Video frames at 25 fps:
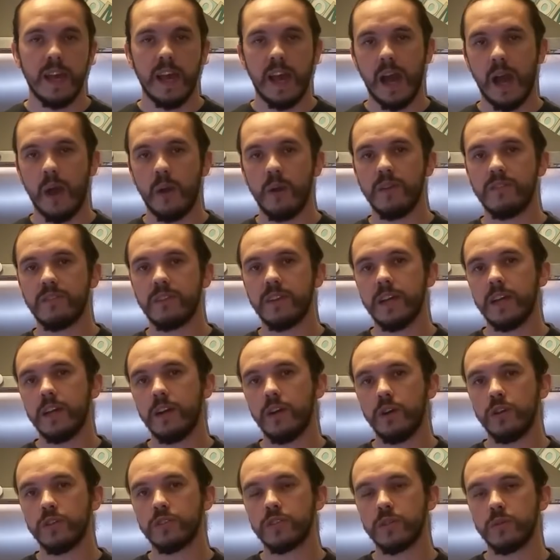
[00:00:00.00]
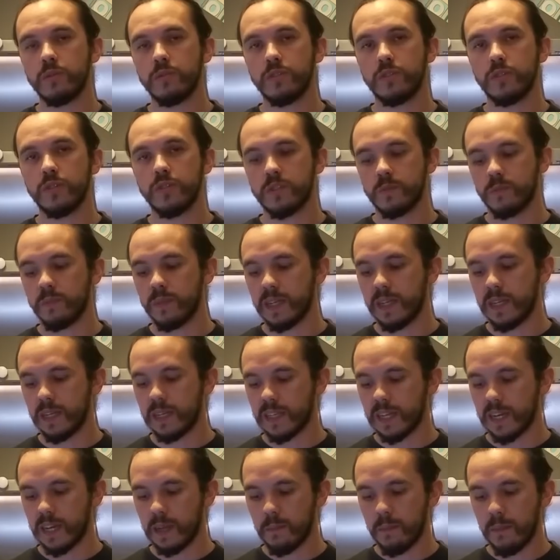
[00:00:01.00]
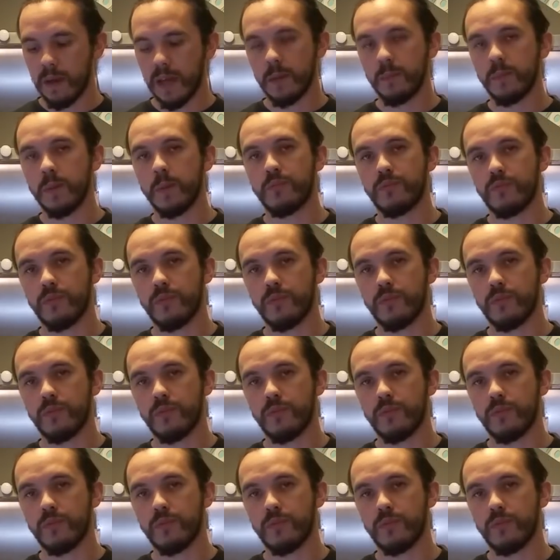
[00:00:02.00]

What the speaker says: However, it also does mean that it might be